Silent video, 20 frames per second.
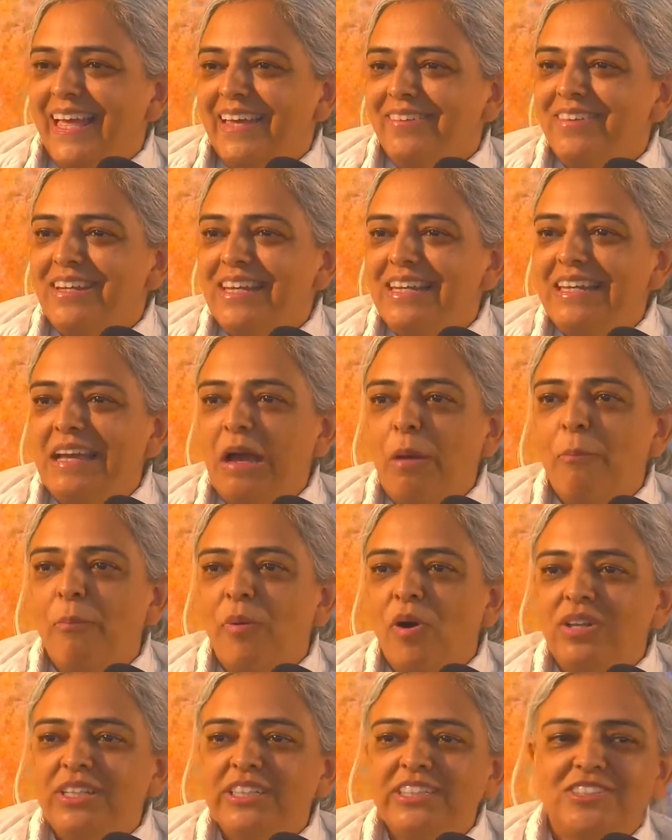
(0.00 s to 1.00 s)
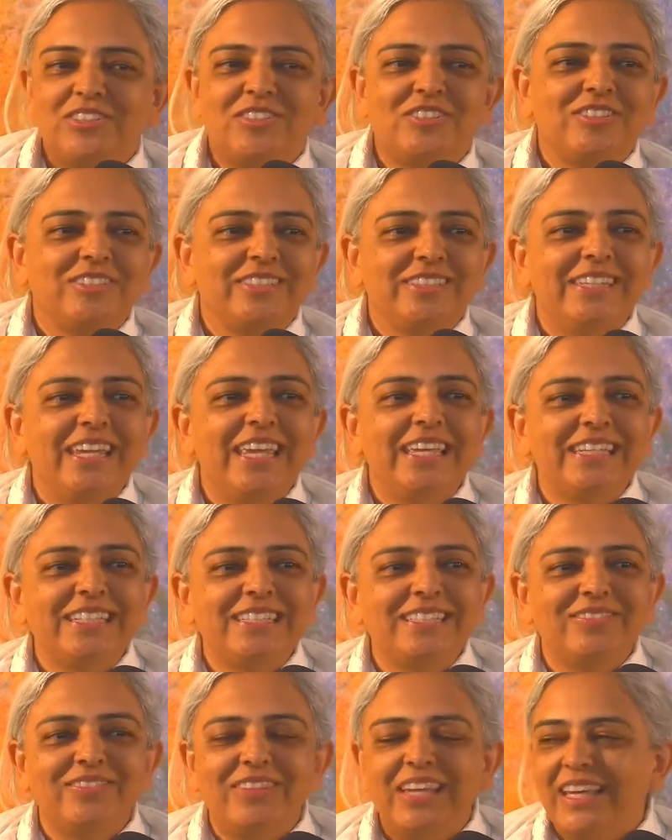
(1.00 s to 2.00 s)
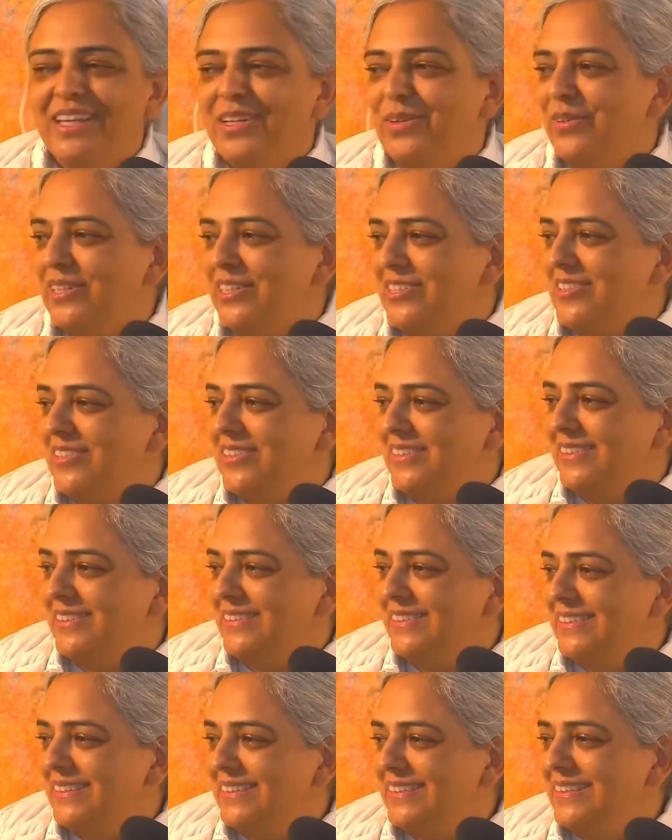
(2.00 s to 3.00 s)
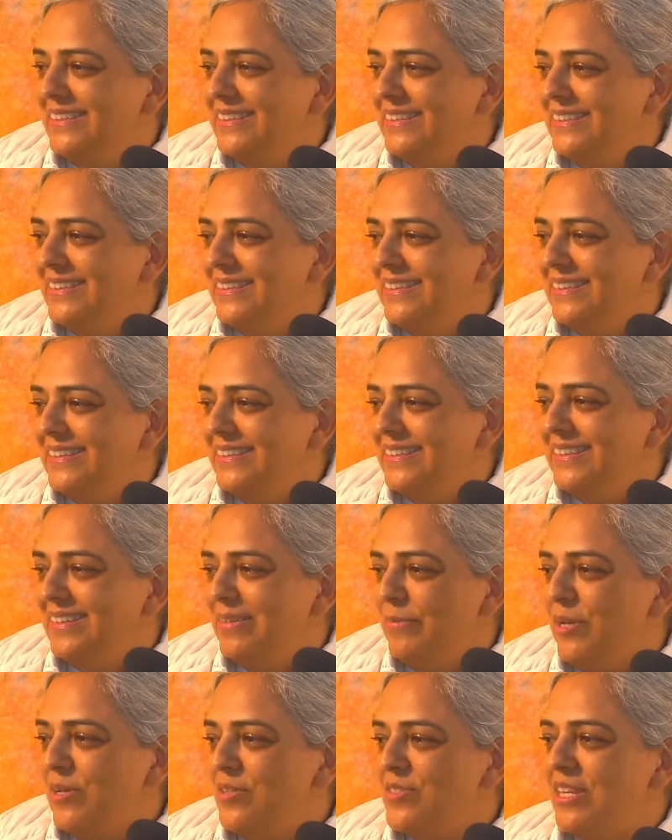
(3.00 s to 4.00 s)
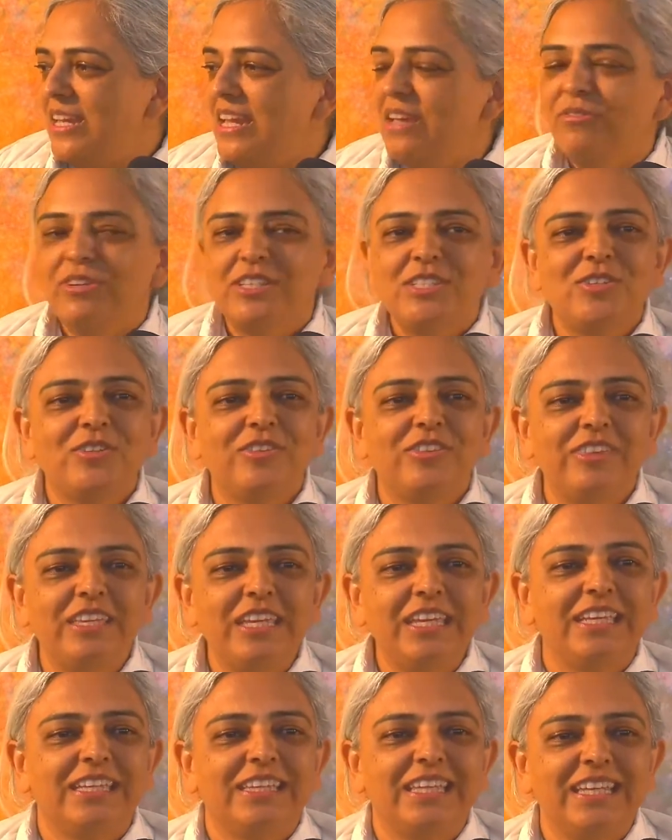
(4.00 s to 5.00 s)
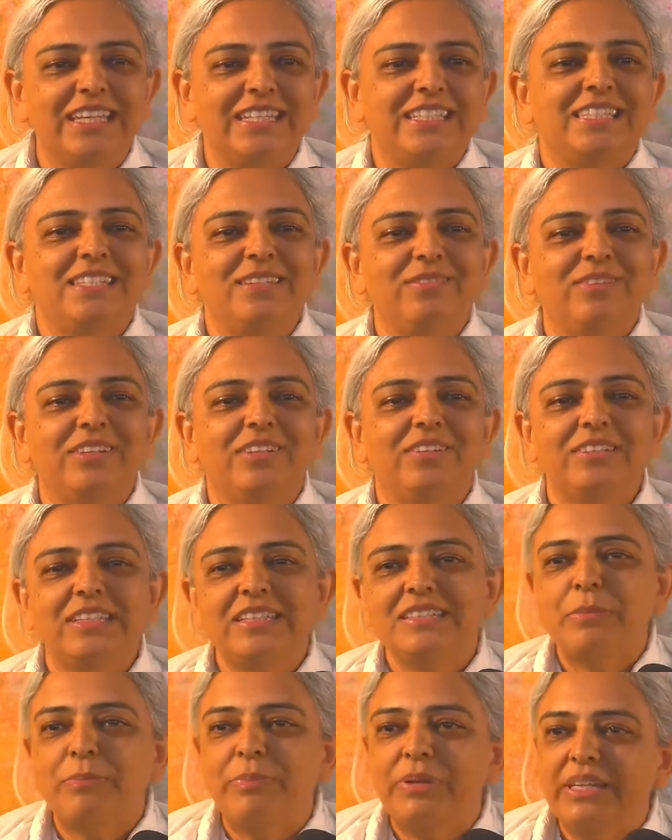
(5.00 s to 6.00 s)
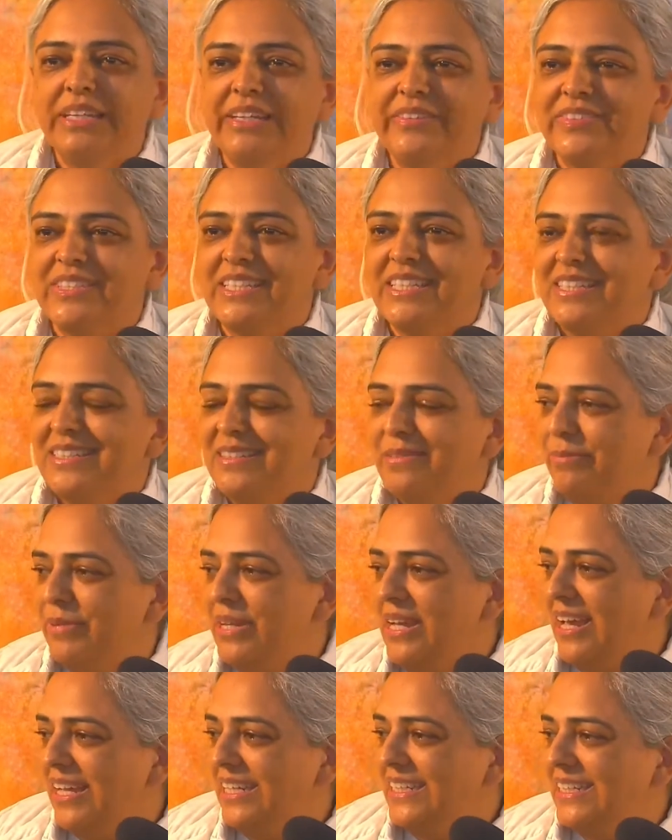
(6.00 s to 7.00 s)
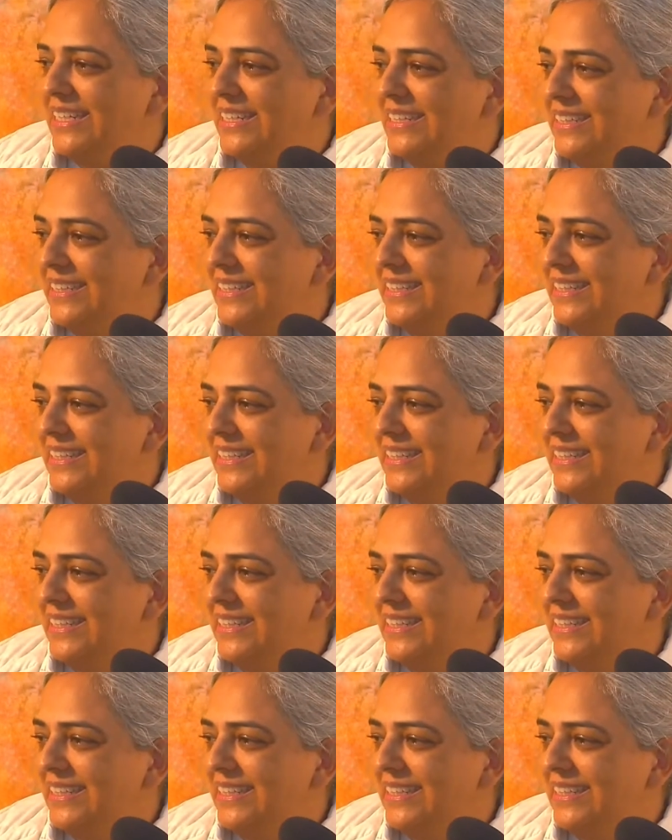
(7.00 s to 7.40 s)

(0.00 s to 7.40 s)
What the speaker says: Really, abolish negative language. Because even to think that it's difficult, there's a belief system behind it.